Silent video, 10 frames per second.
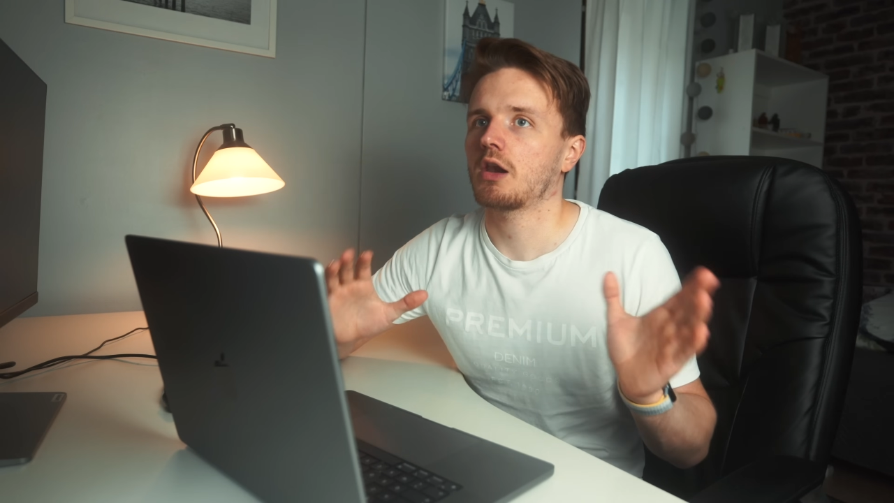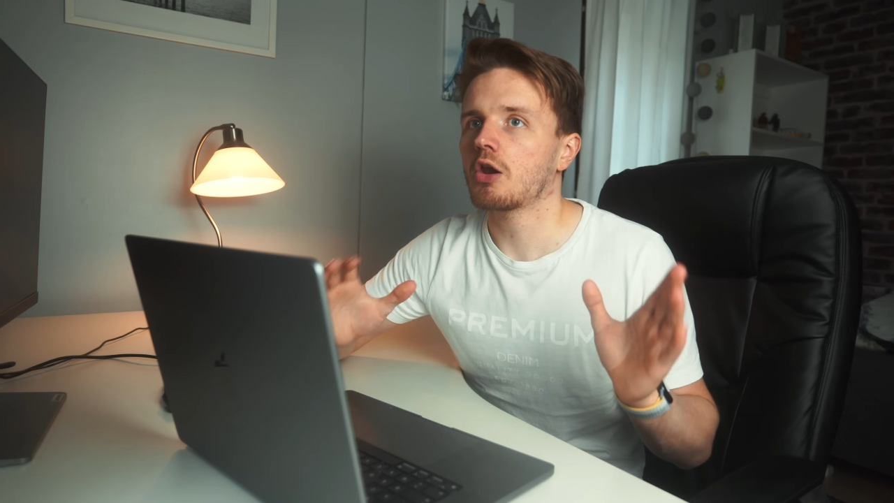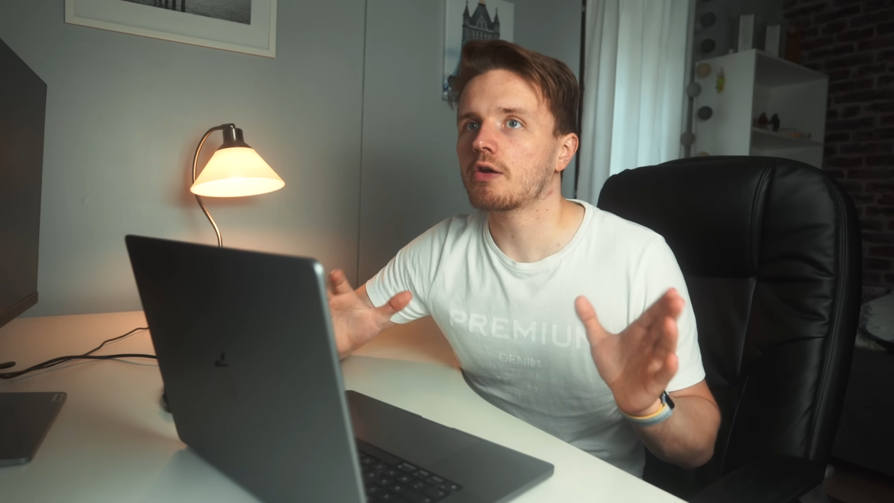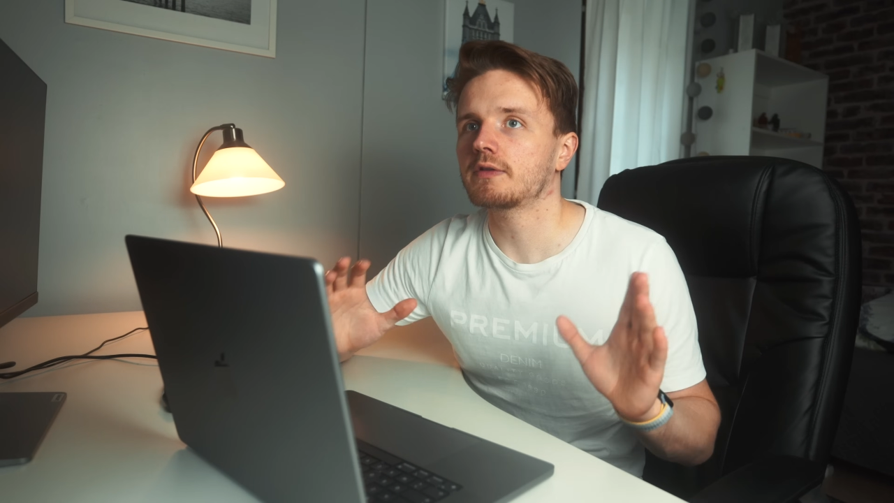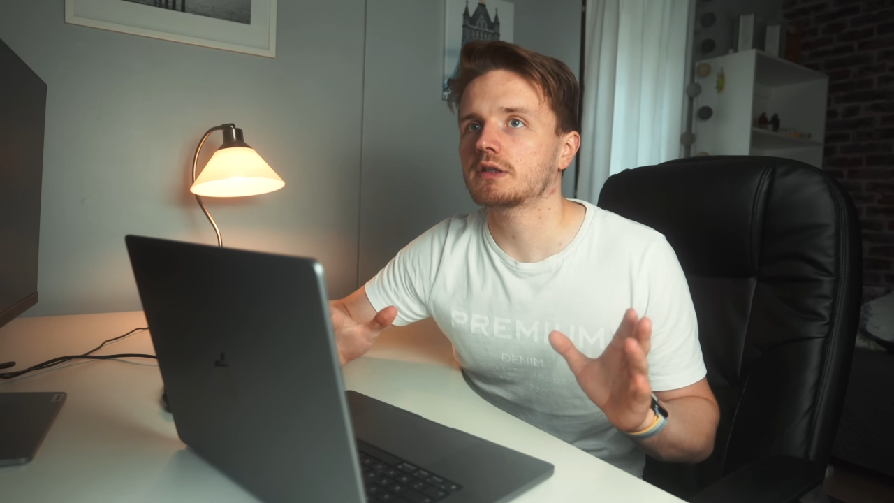a
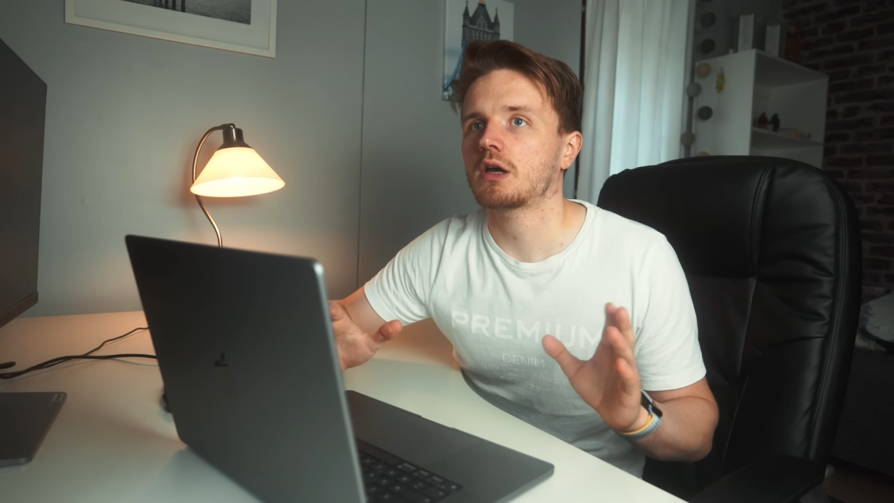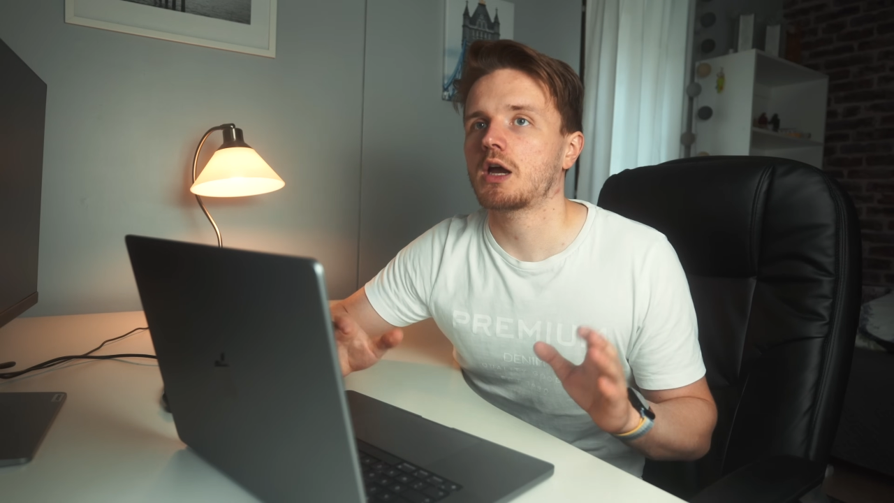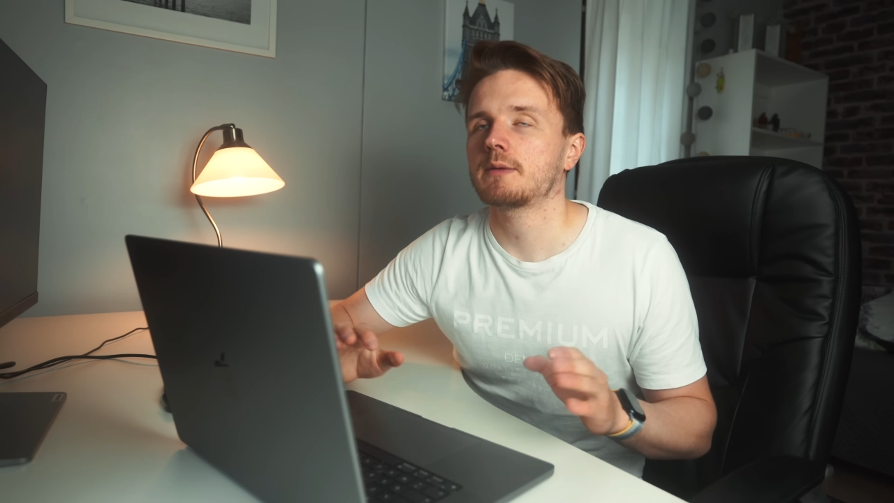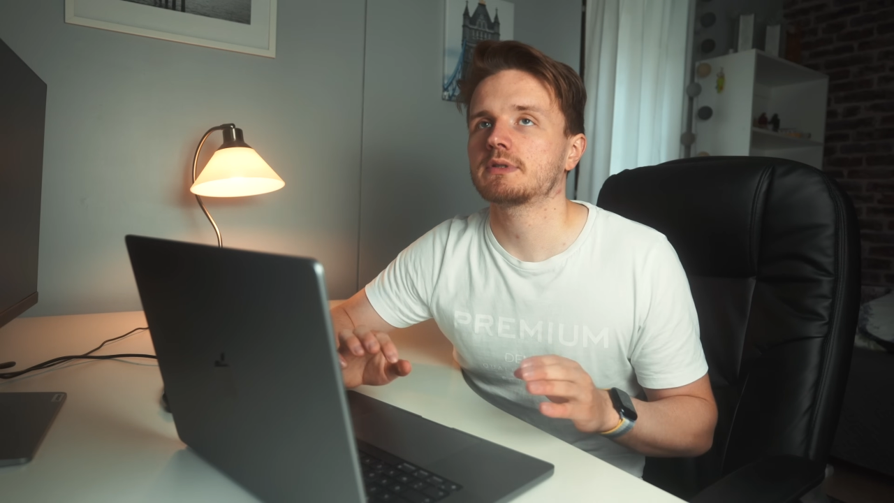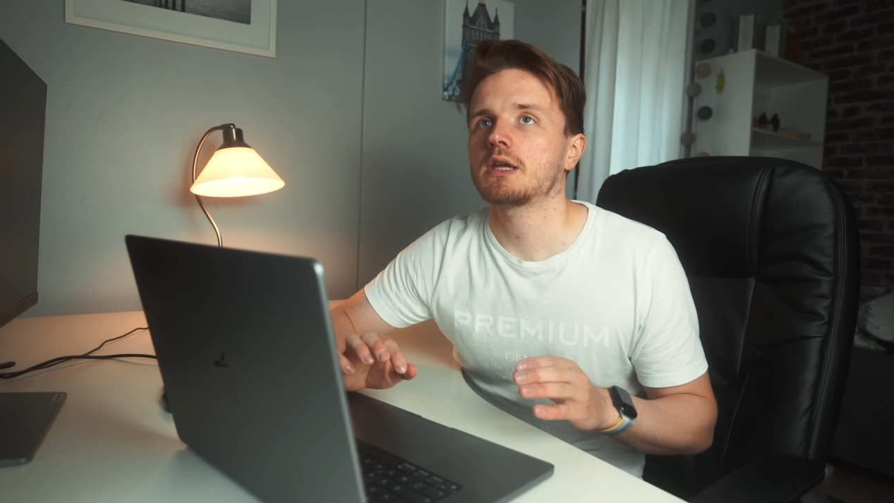lot of the
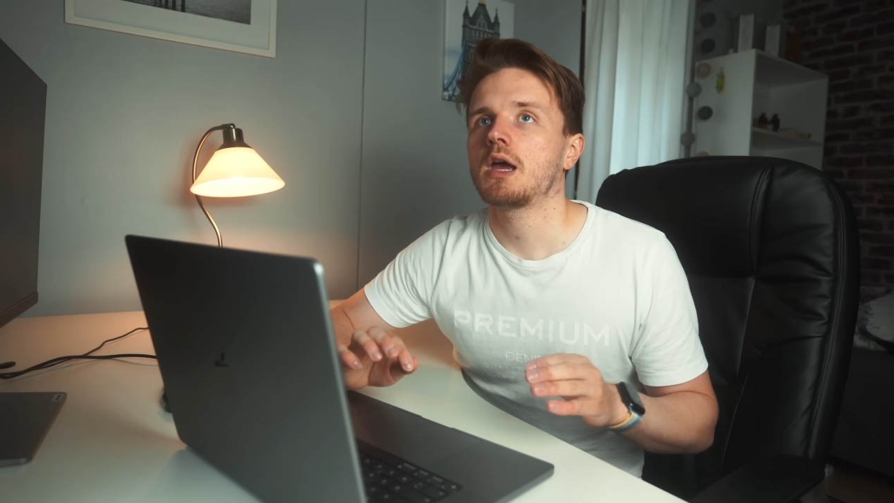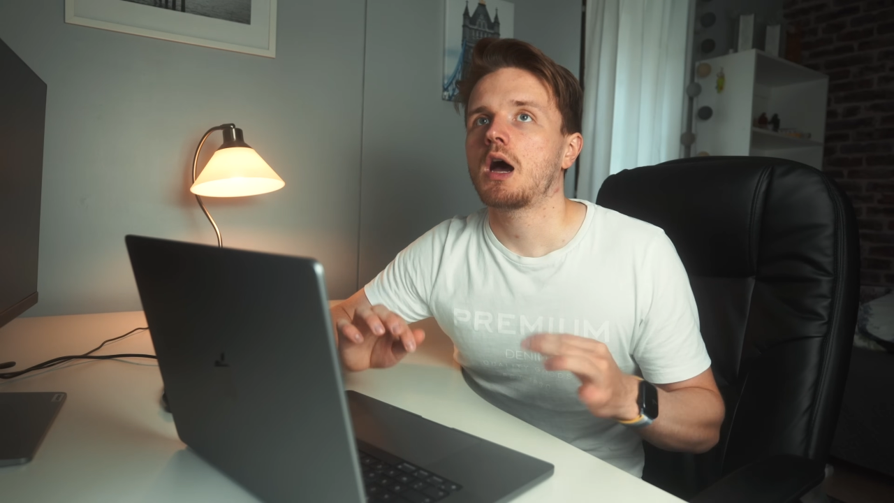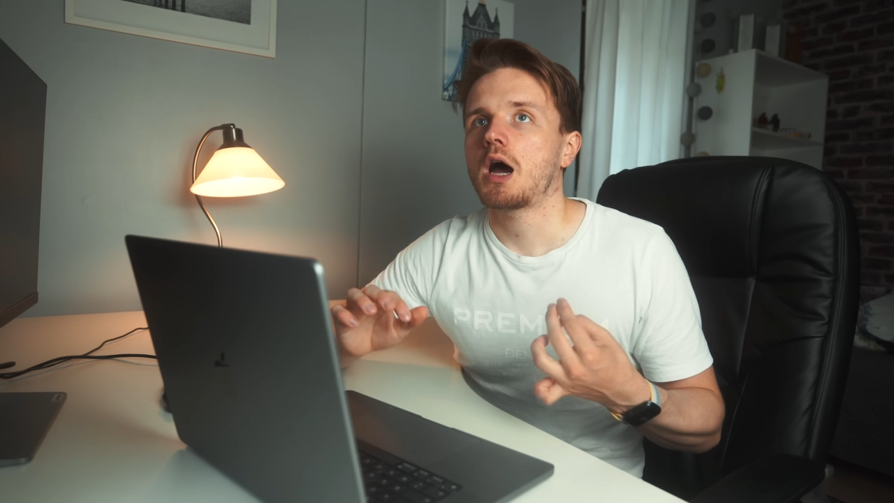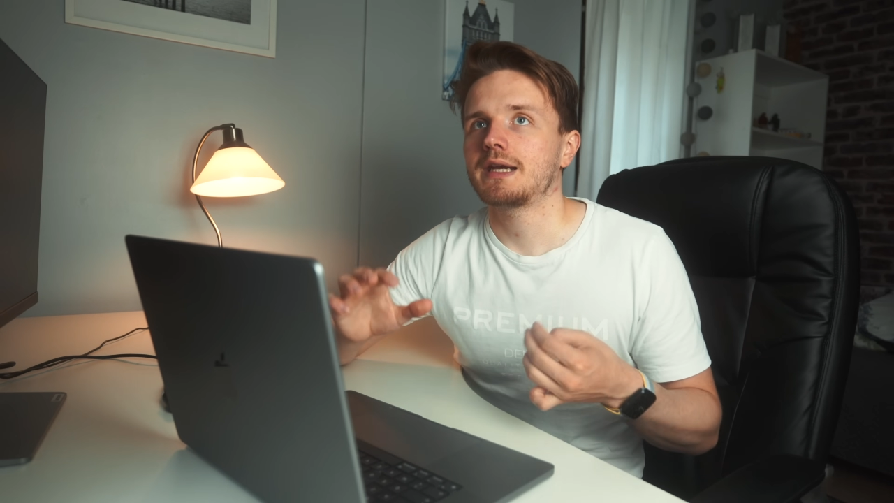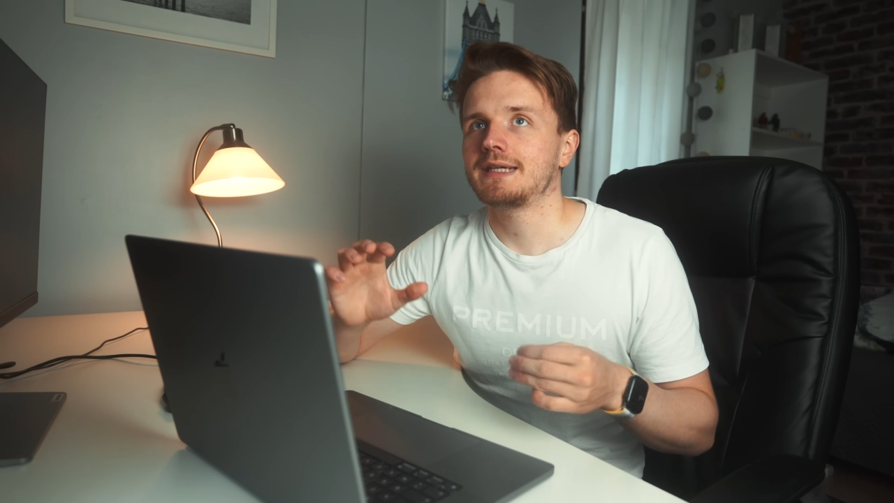times I